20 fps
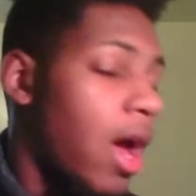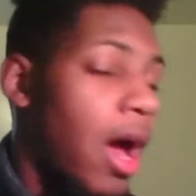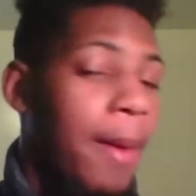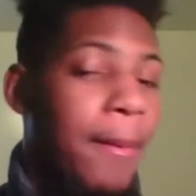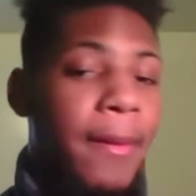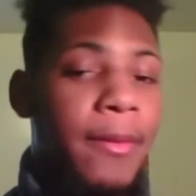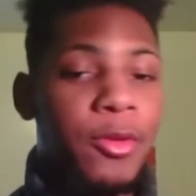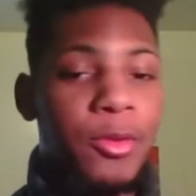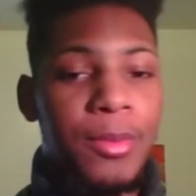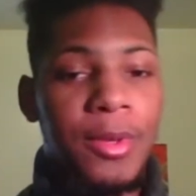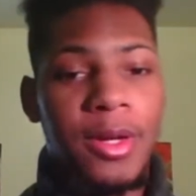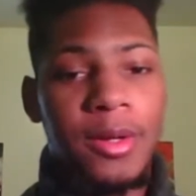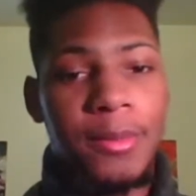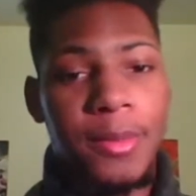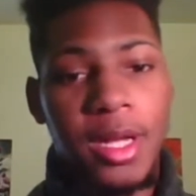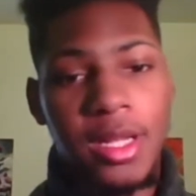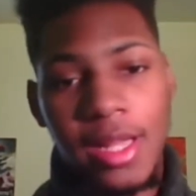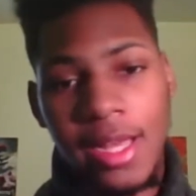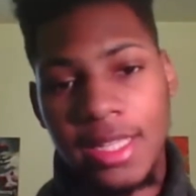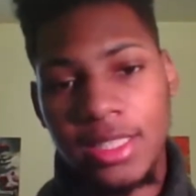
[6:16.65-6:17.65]
I'm gonna do better.
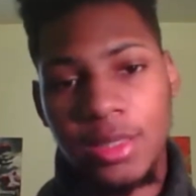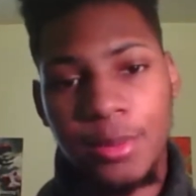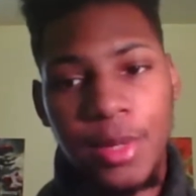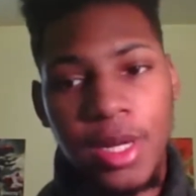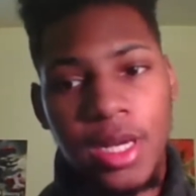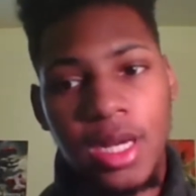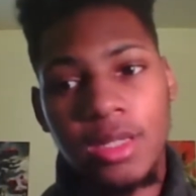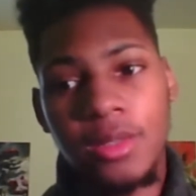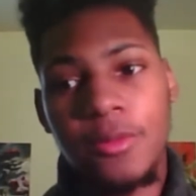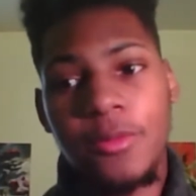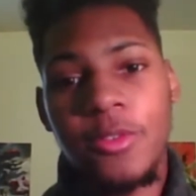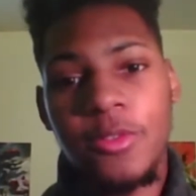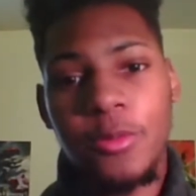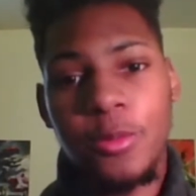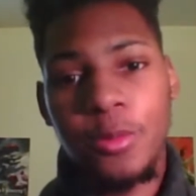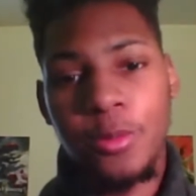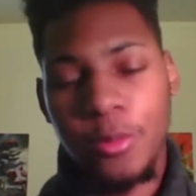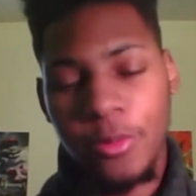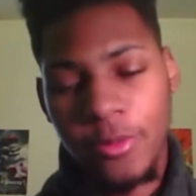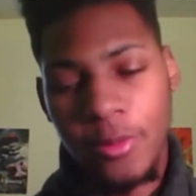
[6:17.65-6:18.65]
My like I said, my gun
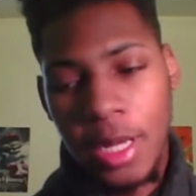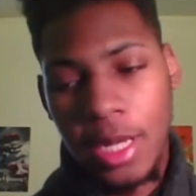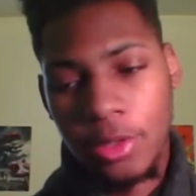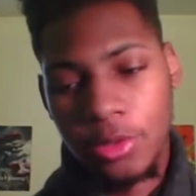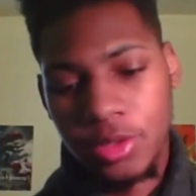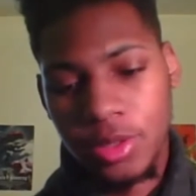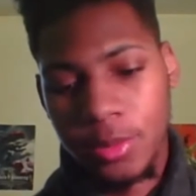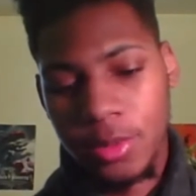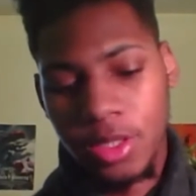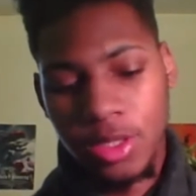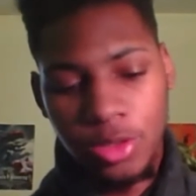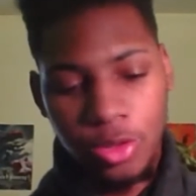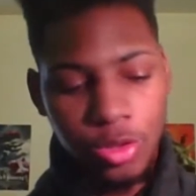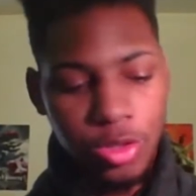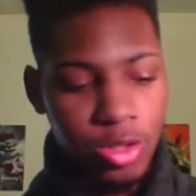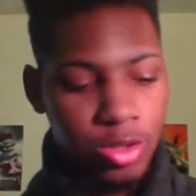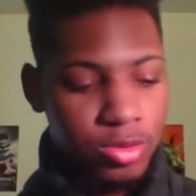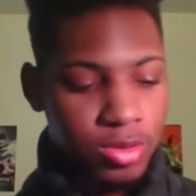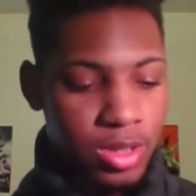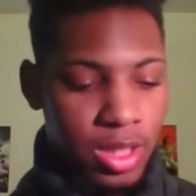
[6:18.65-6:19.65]
models. I'm gonna do
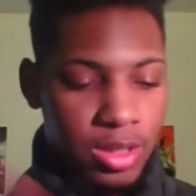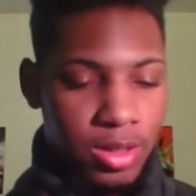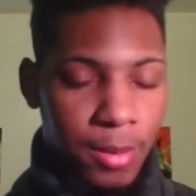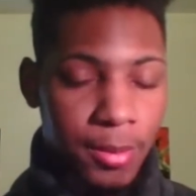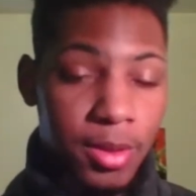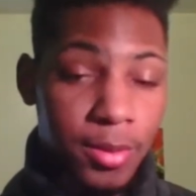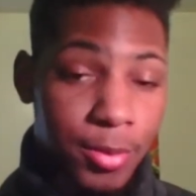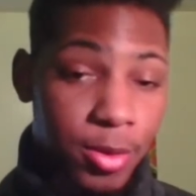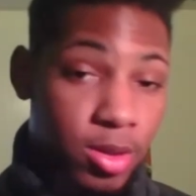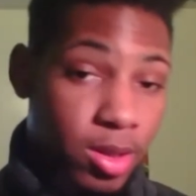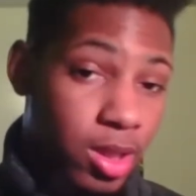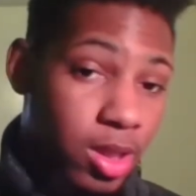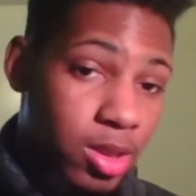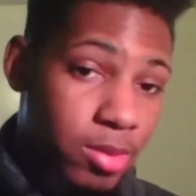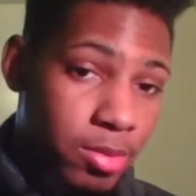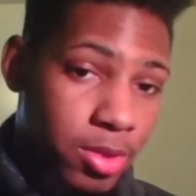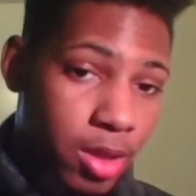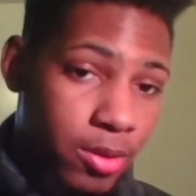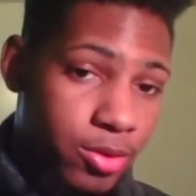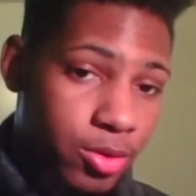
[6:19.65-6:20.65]
those. Gun, I'm gonna build the
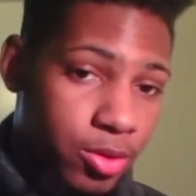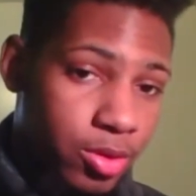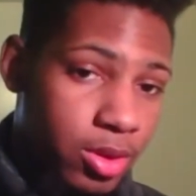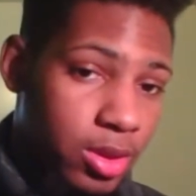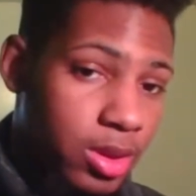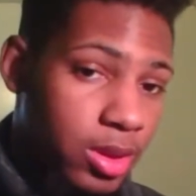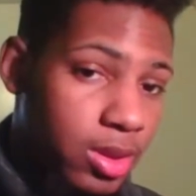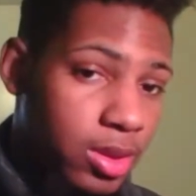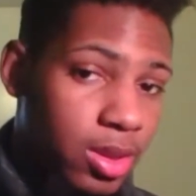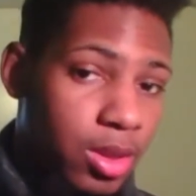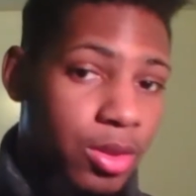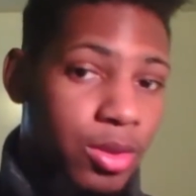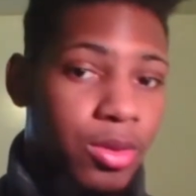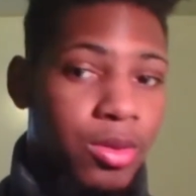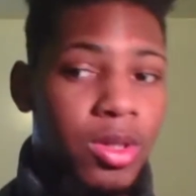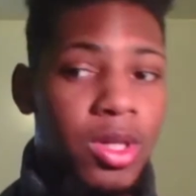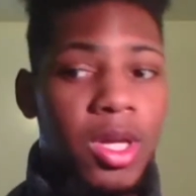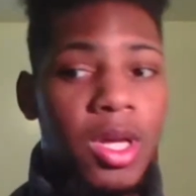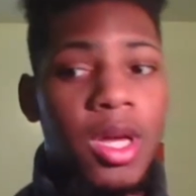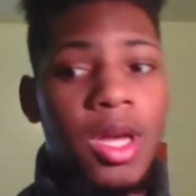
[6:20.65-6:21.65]
Gundams off screen,
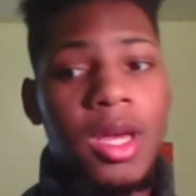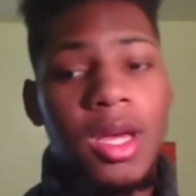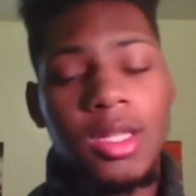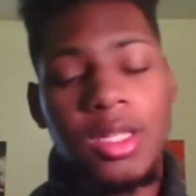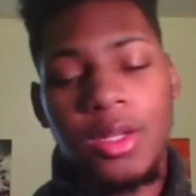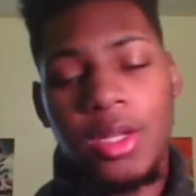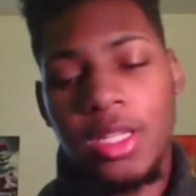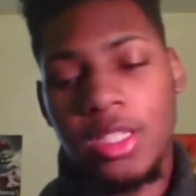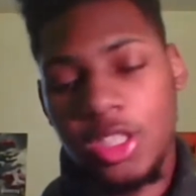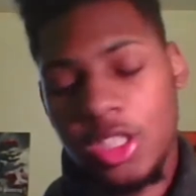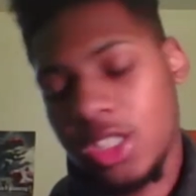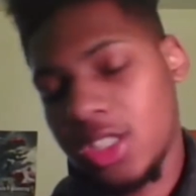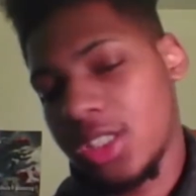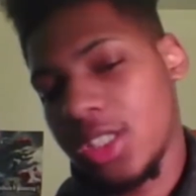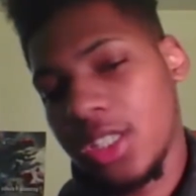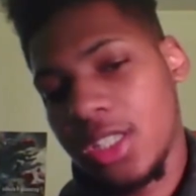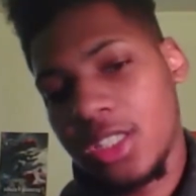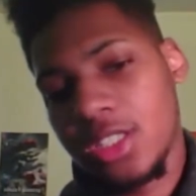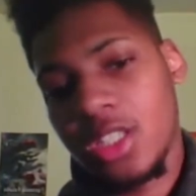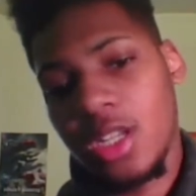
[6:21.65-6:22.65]
so it just
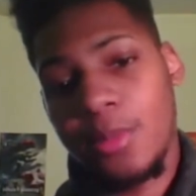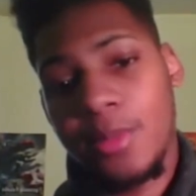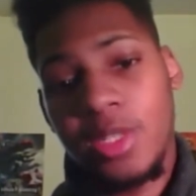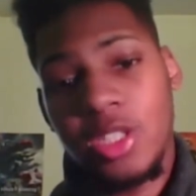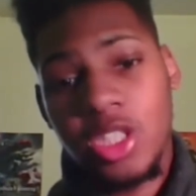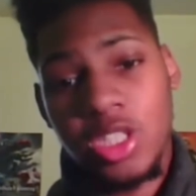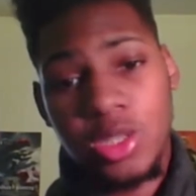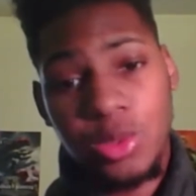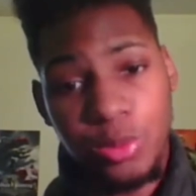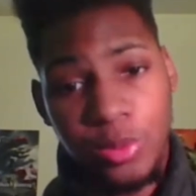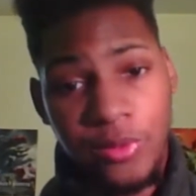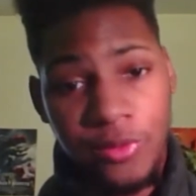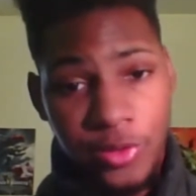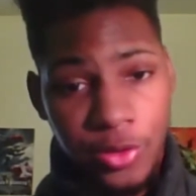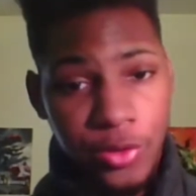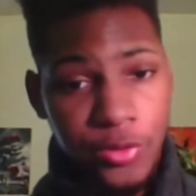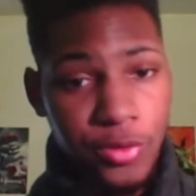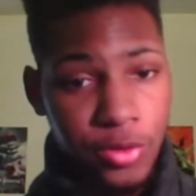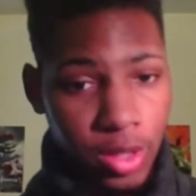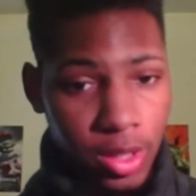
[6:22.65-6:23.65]
it's gonna be just a
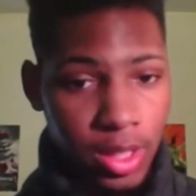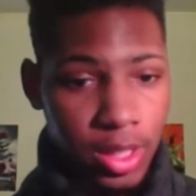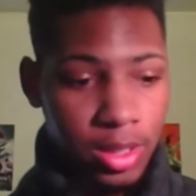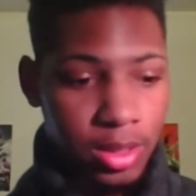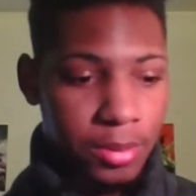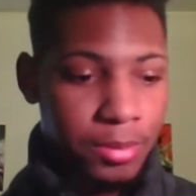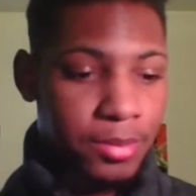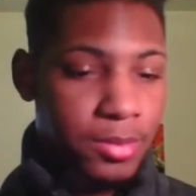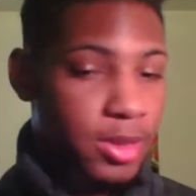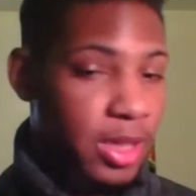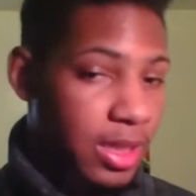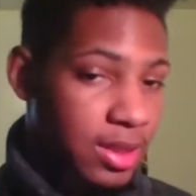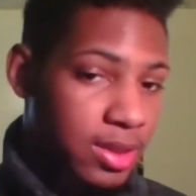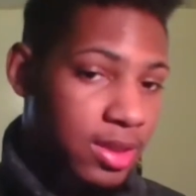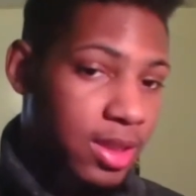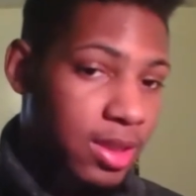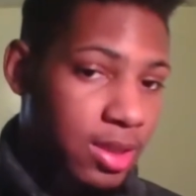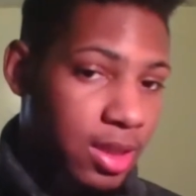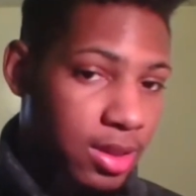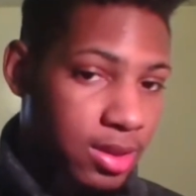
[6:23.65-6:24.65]
review for Gundam. That's
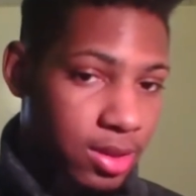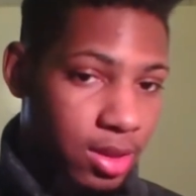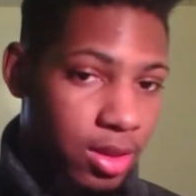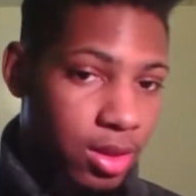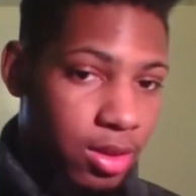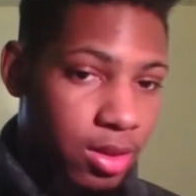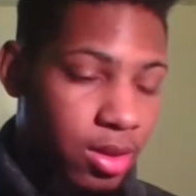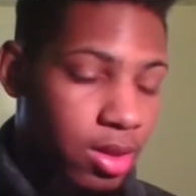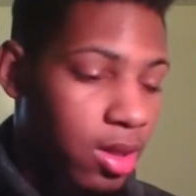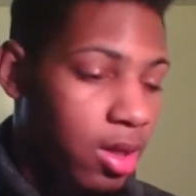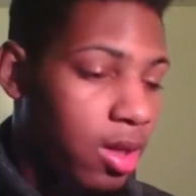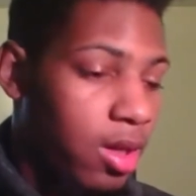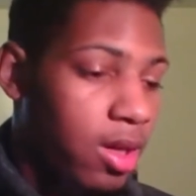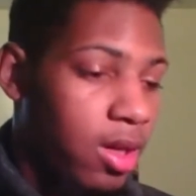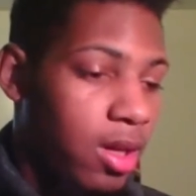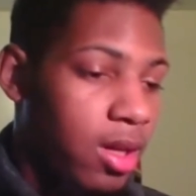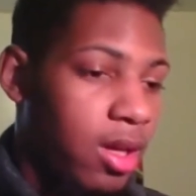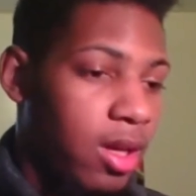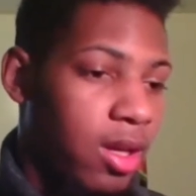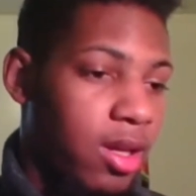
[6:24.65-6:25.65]
it. That's all.
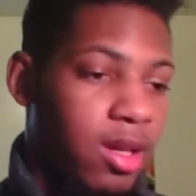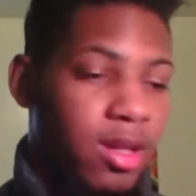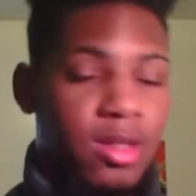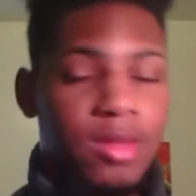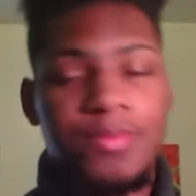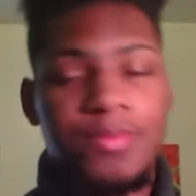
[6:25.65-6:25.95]
And